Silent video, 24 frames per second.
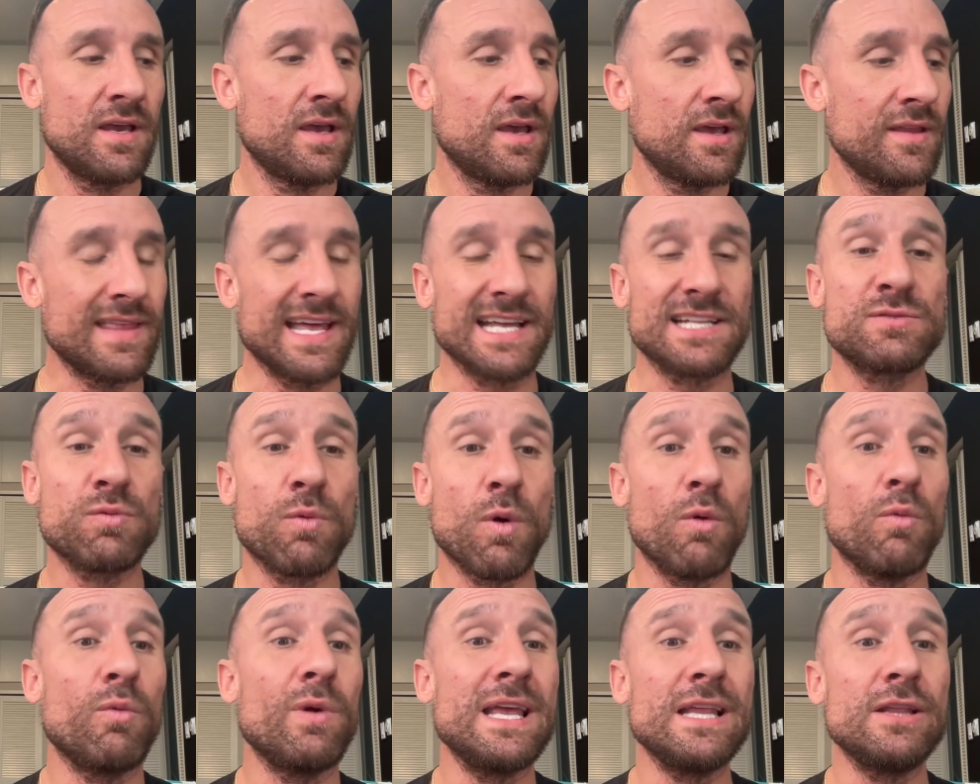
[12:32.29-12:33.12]
that's
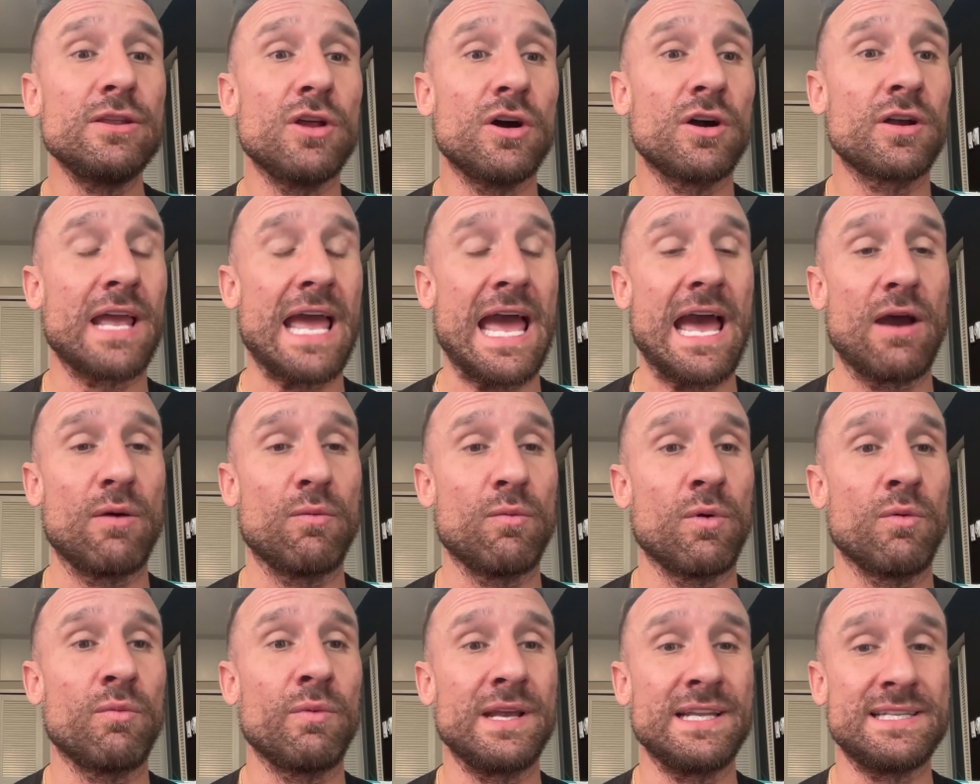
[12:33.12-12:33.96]
what we look at
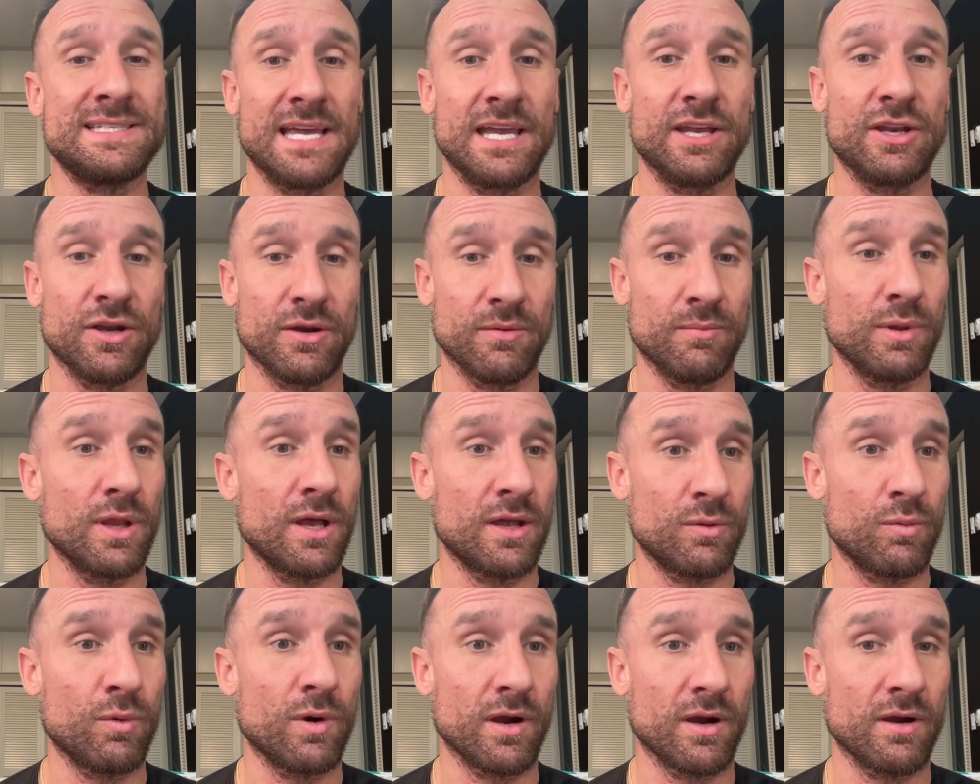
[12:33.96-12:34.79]
when we take your
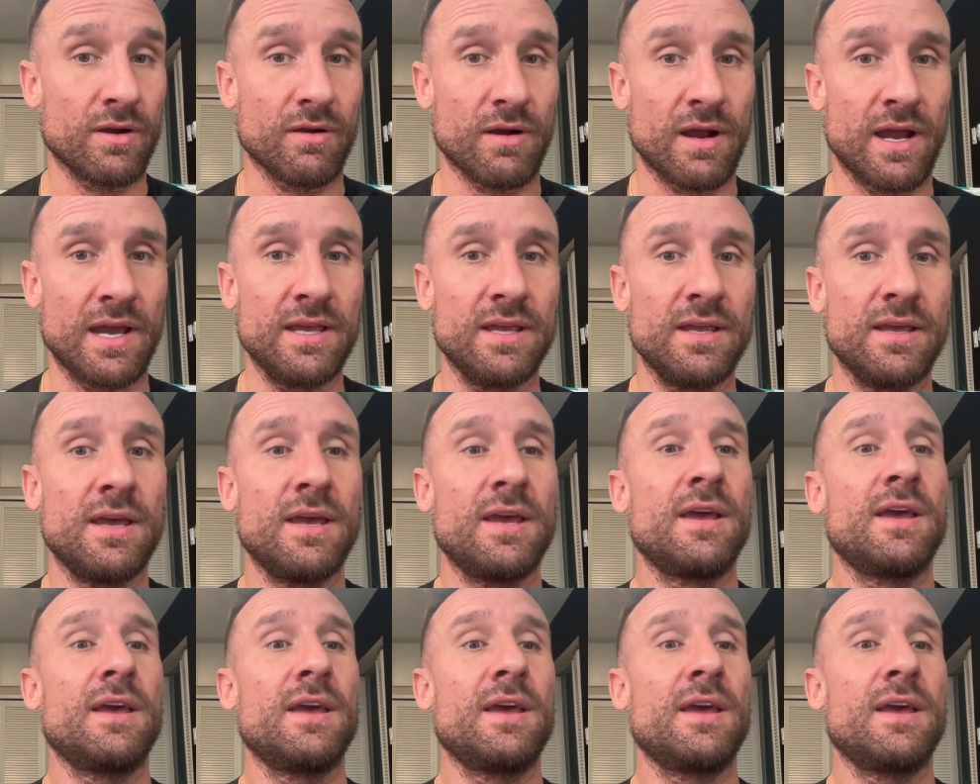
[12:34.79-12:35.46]
blood work, right?